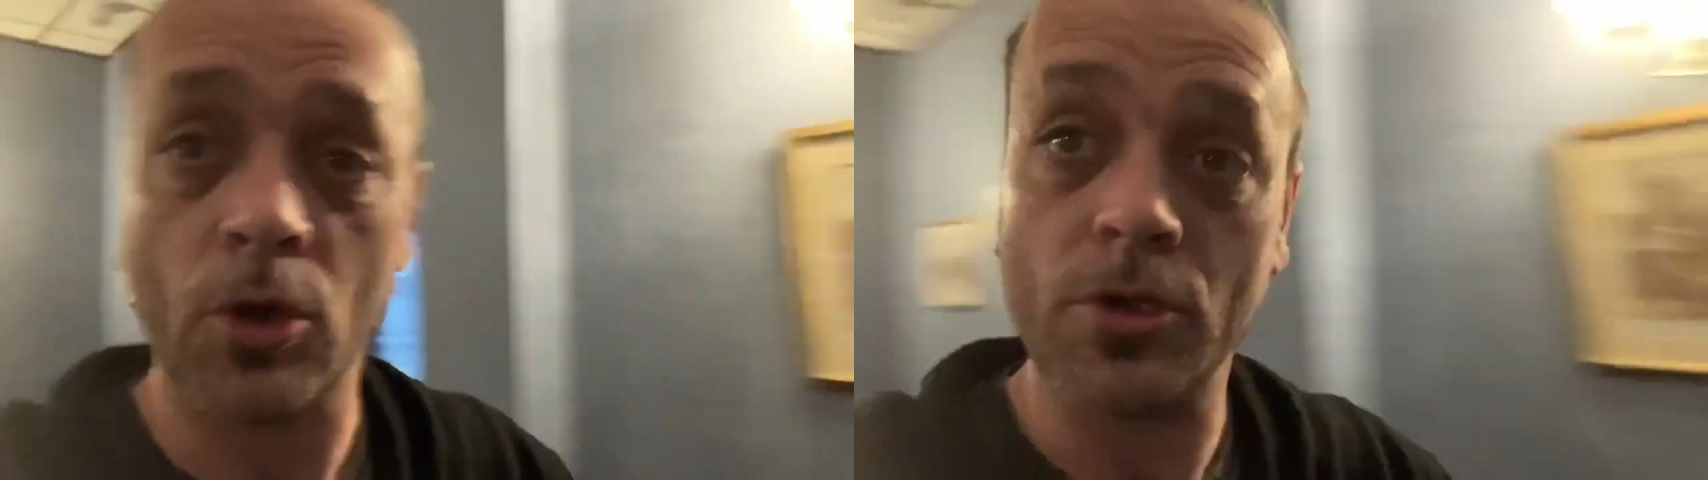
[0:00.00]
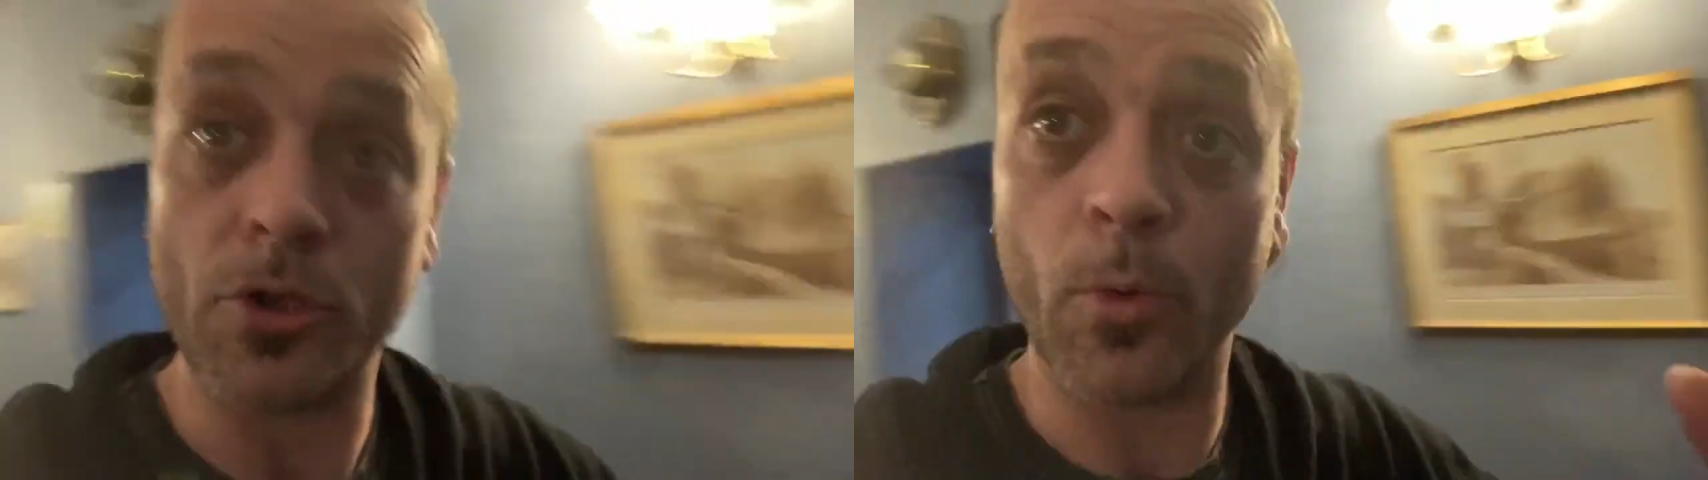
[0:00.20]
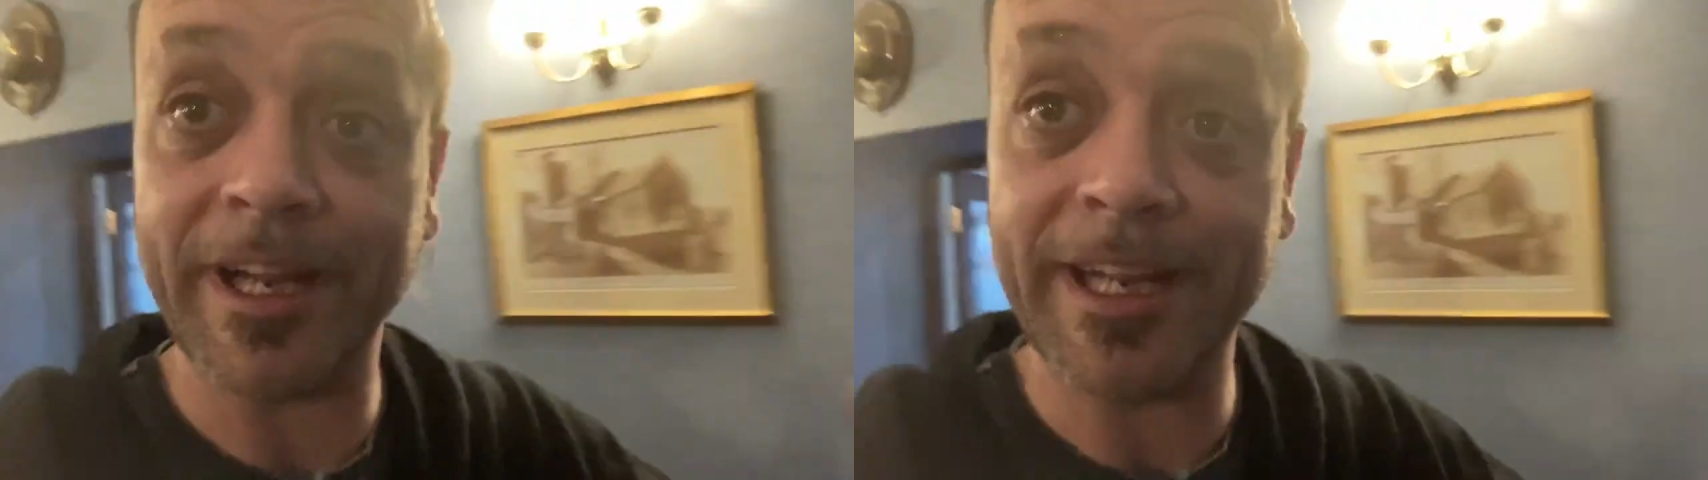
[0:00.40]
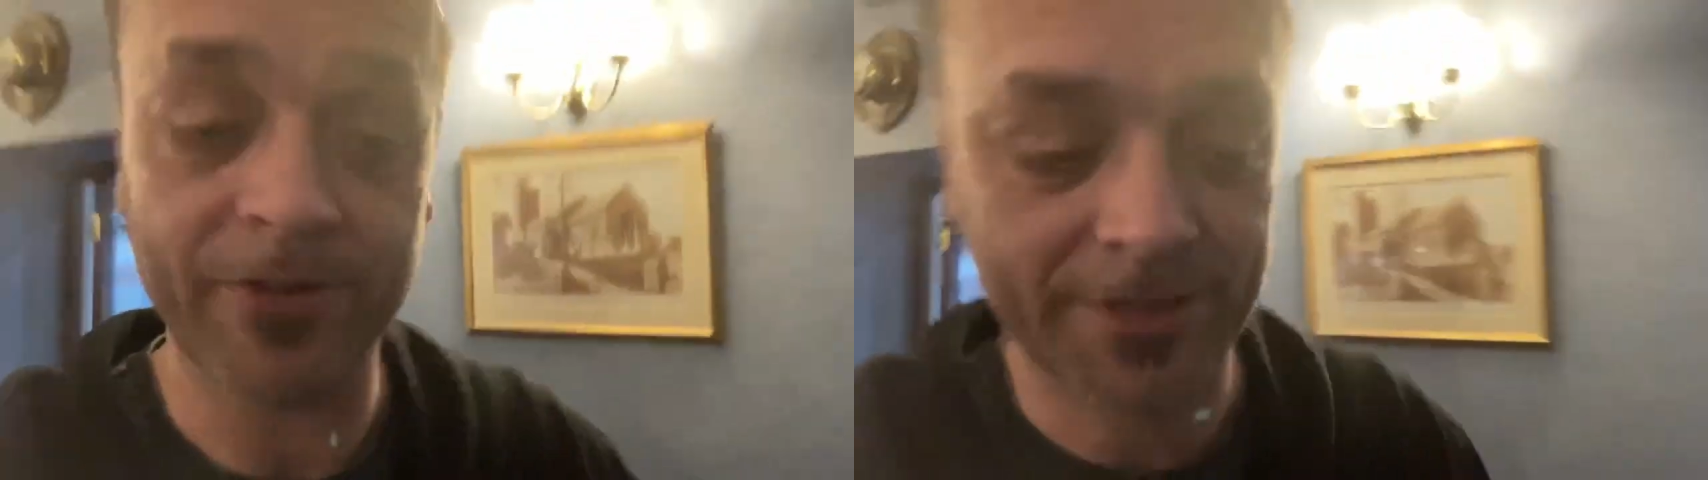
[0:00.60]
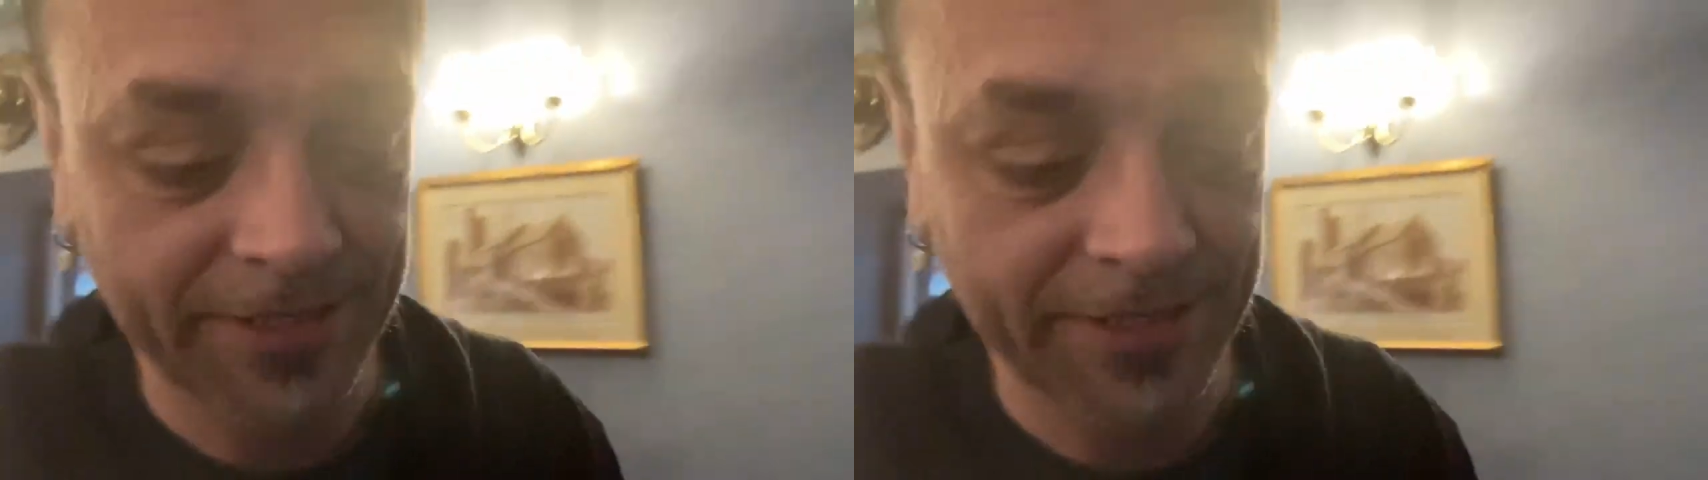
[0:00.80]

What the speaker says: So we're here at